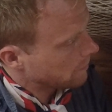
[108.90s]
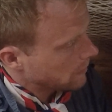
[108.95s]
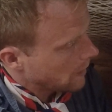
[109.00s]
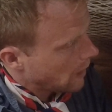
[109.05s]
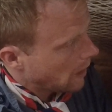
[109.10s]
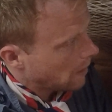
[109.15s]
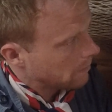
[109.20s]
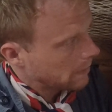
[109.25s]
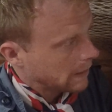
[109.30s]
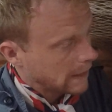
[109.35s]

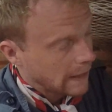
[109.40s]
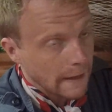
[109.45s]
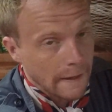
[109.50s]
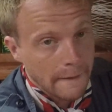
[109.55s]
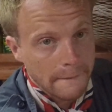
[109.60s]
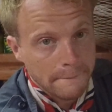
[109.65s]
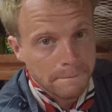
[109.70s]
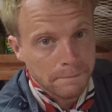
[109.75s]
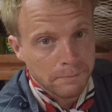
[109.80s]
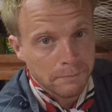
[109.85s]
up
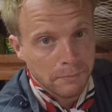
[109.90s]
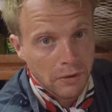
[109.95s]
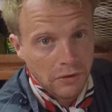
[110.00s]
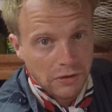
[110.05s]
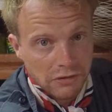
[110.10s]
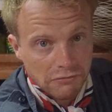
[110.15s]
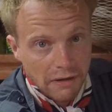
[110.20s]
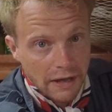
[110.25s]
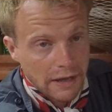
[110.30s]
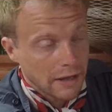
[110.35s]
here,
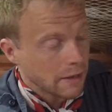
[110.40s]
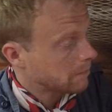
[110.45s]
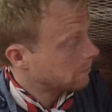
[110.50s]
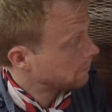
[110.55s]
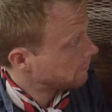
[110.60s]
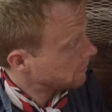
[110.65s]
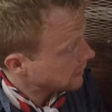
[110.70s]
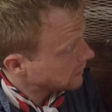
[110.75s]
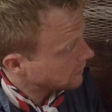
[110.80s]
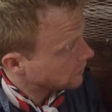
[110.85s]
pointed right up
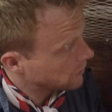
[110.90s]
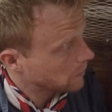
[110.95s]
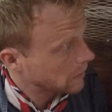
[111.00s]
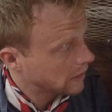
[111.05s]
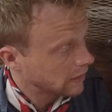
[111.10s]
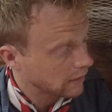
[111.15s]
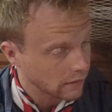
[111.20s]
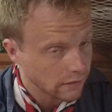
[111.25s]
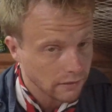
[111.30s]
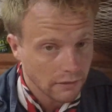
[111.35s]
into the
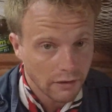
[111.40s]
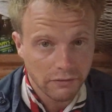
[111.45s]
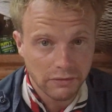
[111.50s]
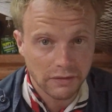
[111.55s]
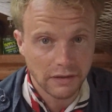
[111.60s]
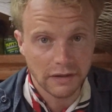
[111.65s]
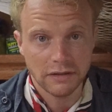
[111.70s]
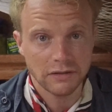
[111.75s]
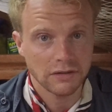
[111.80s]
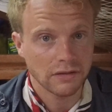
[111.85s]
wind,
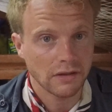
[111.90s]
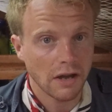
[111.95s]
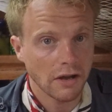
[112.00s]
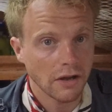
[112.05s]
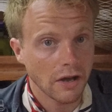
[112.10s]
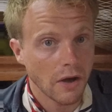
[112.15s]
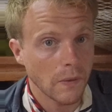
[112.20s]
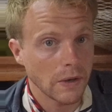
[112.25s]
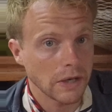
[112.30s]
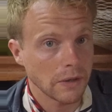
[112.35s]
obviously it just can't
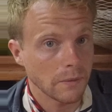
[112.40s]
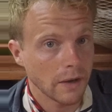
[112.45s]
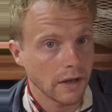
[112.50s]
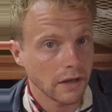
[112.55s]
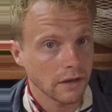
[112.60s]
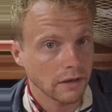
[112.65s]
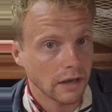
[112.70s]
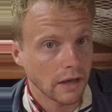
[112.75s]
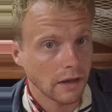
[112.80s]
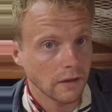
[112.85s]
go anywhere,
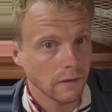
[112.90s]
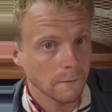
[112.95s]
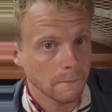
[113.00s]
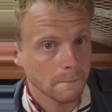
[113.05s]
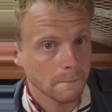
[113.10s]
okay?